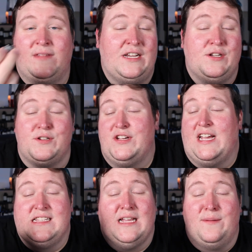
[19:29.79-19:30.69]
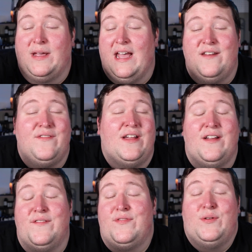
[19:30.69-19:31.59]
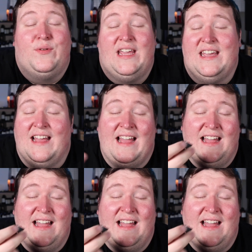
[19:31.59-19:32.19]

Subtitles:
I told you guys I'm kind of a foodie